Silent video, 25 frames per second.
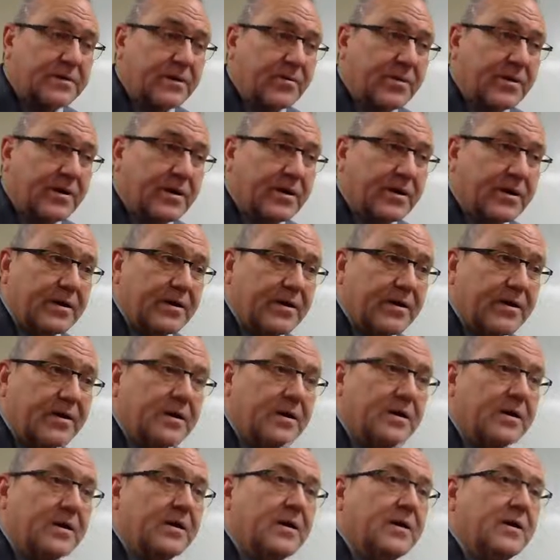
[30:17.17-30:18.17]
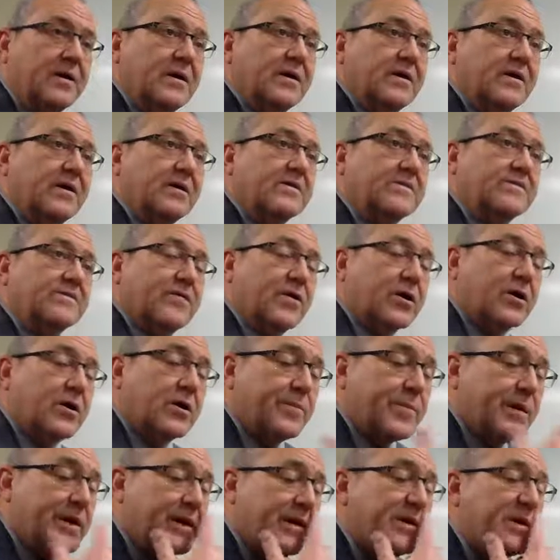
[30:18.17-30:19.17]
okay?
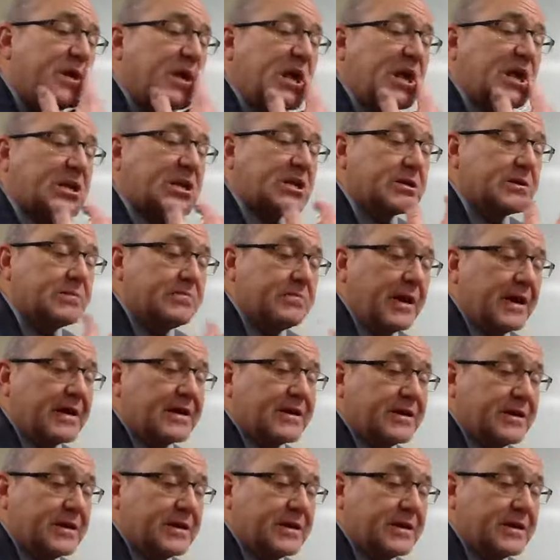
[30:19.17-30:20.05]
Verb endings make a